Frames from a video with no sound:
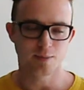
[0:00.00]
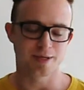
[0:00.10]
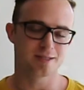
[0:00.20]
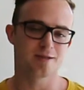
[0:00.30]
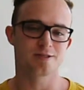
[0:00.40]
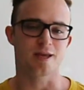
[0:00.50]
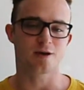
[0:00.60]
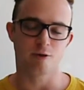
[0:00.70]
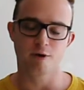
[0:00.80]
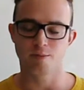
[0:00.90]
But there's a
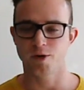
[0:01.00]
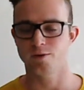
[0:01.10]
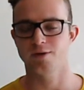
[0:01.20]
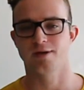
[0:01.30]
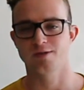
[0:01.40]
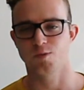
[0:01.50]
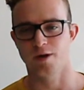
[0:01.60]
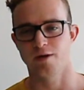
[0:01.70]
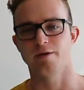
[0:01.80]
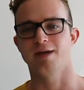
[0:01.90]
co-op mode as
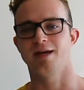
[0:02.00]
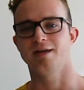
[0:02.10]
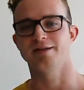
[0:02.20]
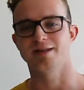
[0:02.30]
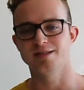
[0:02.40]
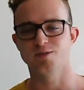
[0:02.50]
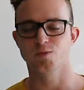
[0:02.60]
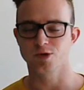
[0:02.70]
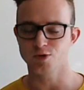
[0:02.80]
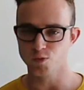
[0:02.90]
well, and that's
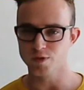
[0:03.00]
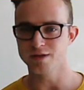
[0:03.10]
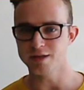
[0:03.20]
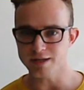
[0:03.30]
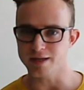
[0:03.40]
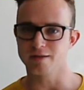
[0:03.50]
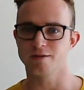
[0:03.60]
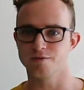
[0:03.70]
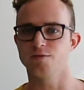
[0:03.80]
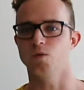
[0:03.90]
where you really get
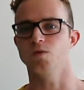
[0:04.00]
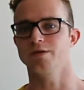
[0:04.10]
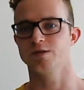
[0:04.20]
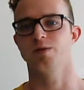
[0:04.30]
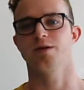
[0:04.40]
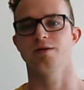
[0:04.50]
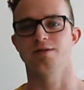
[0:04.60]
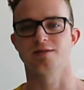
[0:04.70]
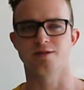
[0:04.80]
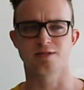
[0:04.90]
the full experience.
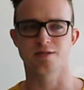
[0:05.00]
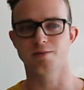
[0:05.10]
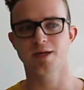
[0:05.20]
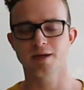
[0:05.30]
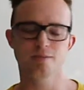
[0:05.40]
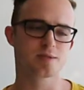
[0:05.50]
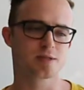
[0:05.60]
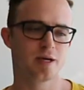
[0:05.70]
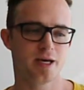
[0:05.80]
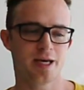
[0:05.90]
There's some games
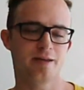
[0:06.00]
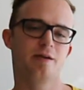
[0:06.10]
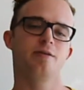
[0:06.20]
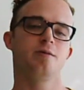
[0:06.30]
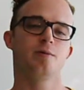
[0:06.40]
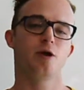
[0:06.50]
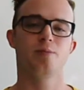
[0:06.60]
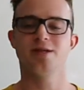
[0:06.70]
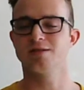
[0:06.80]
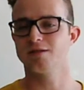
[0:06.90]
in there that are
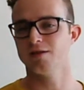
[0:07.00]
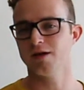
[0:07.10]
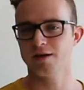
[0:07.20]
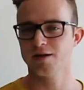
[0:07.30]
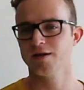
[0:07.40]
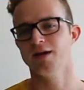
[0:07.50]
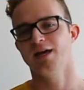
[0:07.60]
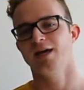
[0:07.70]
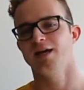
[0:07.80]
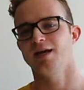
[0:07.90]
based on luck,
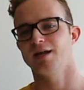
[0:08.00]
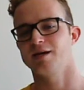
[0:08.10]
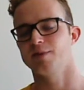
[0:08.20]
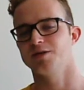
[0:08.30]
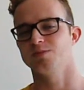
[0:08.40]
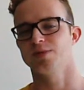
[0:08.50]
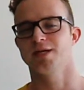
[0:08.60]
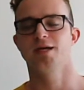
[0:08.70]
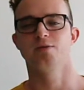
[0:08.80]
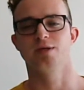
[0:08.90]
and I'd imagine
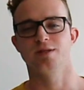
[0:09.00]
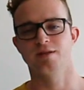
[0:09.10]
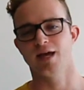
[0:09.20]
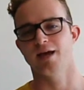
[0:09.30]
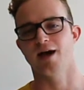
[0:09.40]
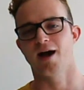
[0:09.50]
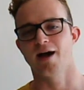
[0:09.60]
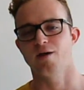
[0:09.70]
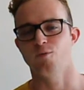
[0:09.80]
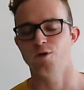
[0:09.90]
playing with
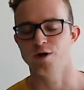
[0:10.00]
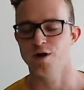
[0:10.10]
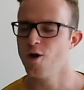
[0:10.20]
AI would